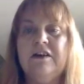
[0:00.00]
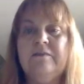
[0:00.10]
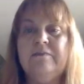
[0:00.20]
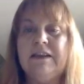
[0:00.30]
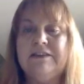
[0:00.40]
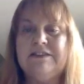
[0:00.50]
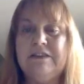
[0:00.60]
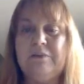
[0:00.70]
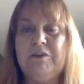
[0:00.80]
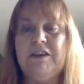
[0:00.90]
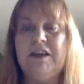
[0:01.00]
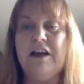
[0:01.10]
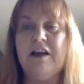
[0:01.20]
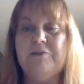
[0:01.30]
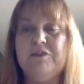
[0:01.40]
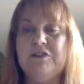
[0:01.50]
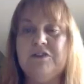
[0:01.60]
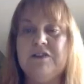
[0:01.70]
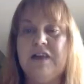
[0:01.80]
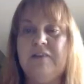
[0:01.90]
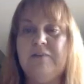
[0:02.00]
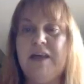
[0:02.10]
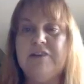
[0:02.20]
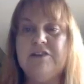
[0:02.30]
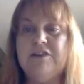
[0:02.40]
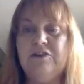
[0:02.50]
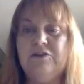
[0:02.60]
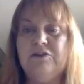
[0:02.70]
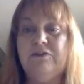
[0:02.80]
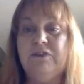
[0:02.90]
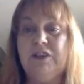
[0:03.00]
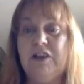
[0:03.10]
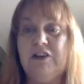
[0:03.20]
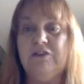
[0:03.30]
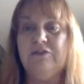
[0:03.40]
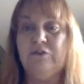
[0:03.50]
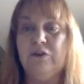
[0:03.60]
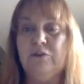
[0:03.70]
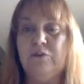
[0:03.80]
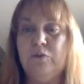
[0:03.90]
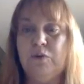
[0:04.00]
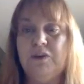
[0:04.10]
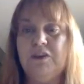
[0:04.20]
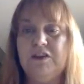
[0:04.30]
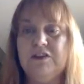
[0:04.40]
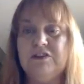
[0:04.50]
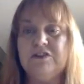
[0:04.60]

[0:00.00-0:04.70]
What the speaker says: Because some of the options, I'm asking you to fill out a form with it